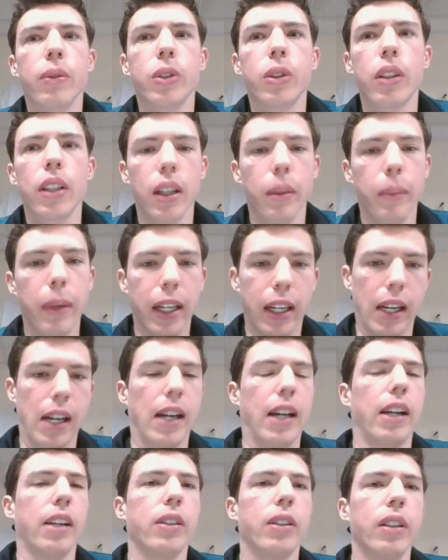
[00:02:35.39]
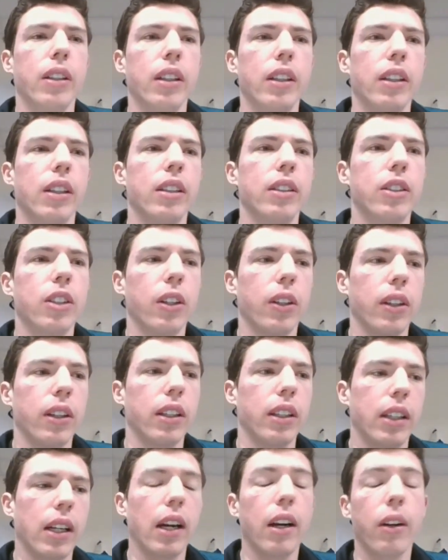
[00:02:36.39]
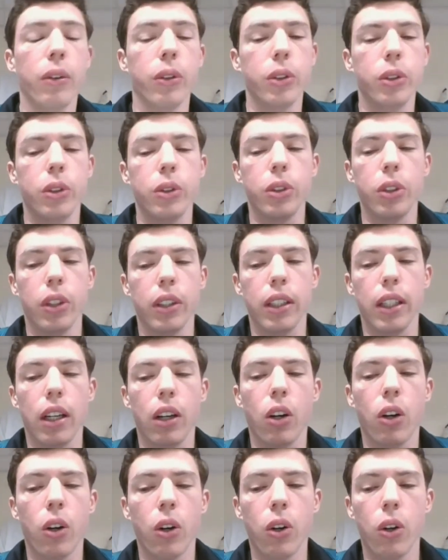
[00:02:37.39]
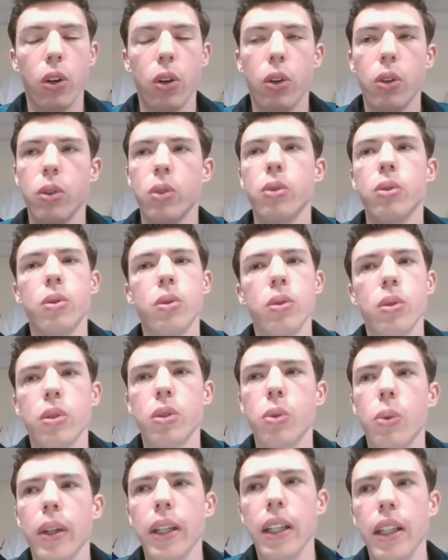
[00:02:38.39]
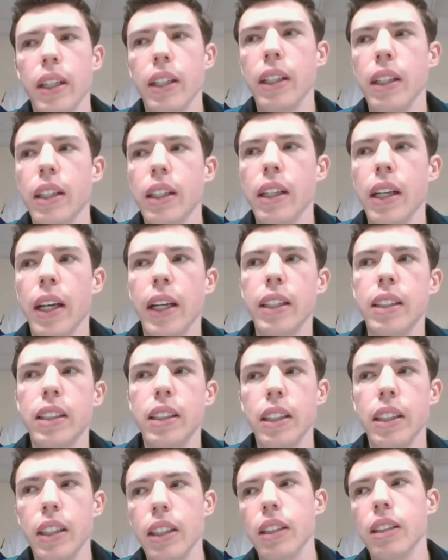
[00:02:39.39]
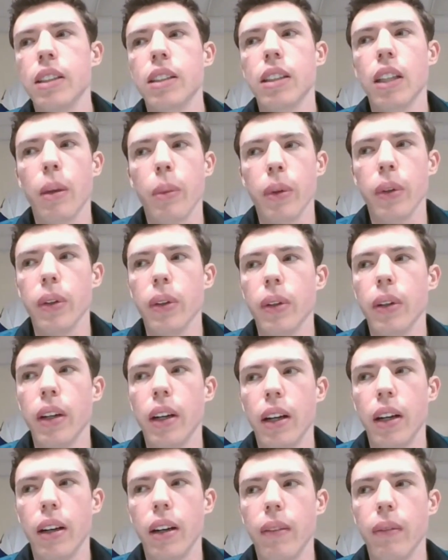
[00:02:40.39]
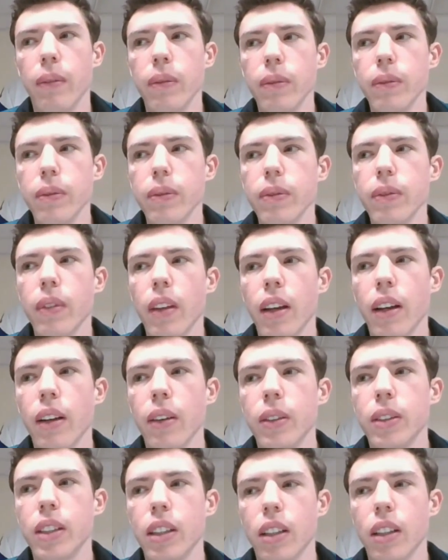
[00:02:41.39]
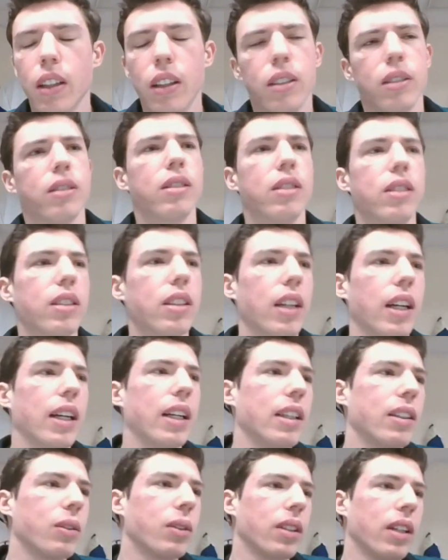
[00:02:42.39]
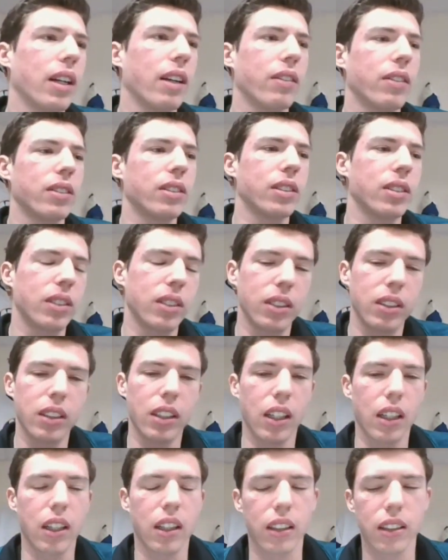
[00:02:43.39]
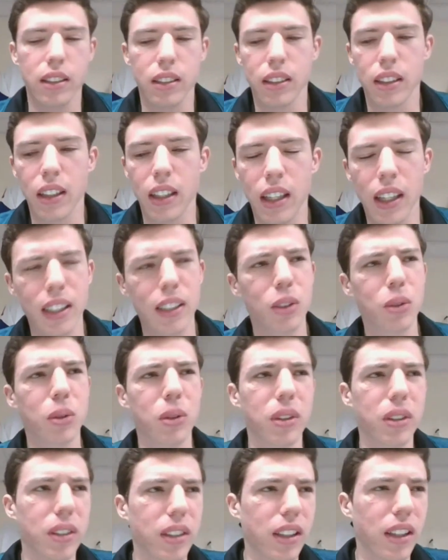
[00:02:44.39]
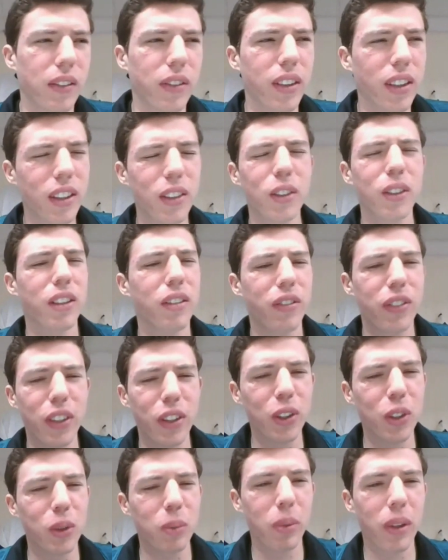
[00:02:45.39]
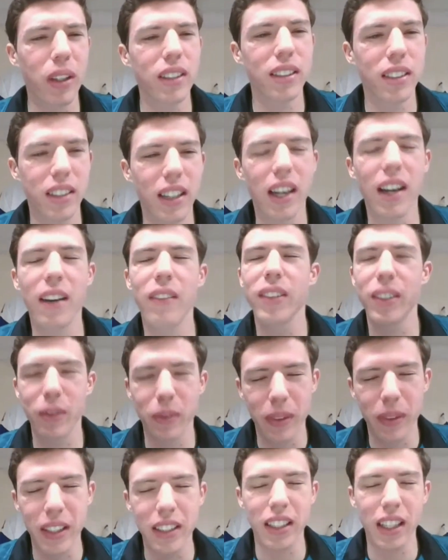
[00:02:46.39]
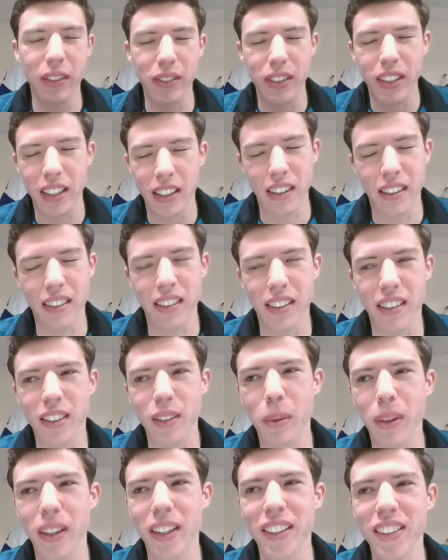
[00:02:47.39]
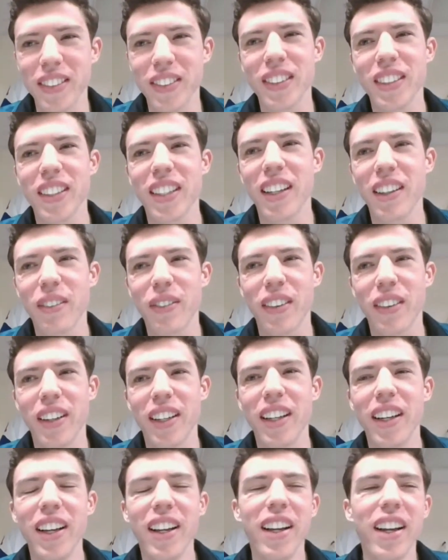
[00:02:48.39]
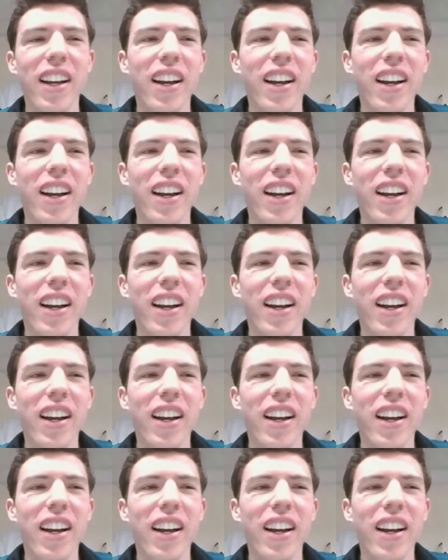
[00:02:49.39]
So then I met Kyle Russo during that whole 2018 summer. I was like, "Oh, okay, we're having." A high schooler come a little confused, but me and Tom sat down and explained, so it was kind of funny.